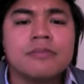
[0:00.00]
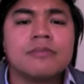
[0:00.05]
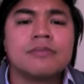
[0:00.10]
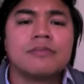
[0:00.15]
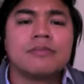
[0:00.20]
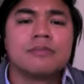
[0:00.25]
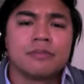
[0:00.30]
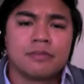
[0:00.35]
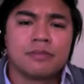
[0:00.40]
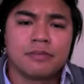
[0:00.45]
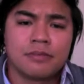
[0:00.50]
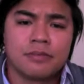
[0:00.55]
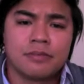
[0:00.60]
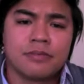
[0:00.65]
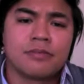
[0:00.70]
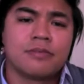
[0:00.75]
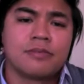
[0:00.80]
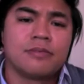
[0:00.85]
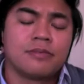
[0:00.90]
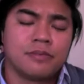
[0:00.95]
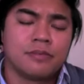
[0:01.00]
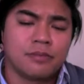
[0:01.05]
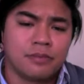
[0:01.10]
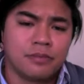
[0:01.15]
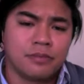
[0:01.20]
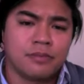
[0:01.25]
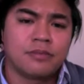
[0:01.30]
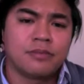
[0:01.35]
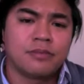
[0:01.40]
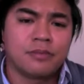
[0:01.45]

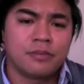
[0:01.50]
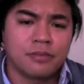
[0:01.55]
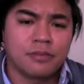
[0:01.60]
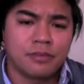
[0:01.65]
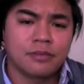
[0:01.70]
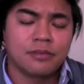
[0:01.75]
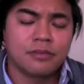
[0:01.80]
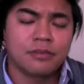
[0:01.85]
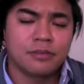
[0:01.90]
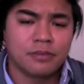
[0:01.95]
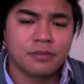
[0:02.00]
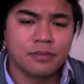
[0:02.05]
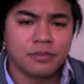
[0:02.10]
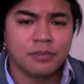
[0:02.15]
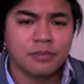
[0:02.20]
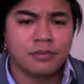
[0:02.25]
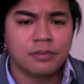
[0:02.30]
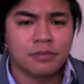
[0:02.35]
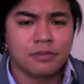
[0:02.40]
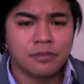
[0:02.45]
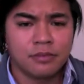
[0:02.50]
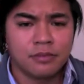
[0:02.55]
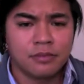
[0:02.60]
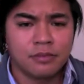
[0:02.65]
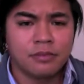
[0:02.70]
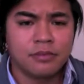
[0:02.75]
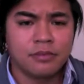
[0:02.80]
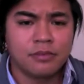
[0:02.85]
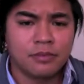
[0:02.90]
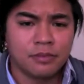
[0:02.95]

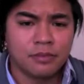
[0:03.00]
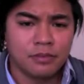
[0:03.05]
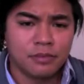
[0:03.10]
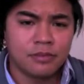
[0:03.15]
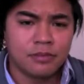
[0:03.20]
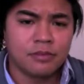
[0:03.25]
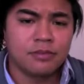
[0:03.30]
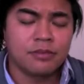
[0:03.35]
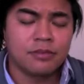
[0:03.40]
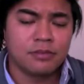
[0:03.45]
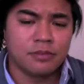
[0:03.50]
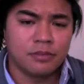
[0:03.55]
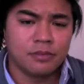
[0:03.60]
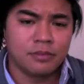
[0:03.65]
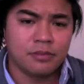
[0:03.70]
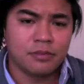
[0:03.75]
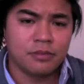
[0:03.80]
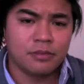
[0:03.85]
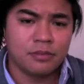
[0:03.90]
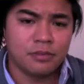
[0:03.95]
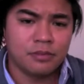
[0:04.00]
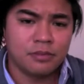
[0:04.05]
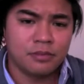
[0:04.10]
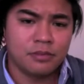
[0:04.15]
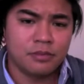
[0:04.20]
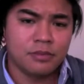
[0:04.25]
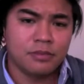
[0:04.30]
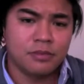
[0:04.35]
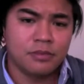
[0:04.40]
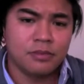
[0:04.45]

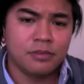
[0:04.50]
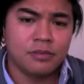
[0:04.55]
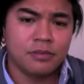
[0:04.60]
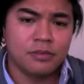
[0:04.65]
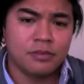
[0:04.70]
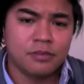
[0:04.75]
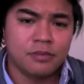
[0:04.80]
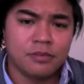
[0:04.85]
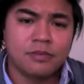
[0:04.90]
(not speaking)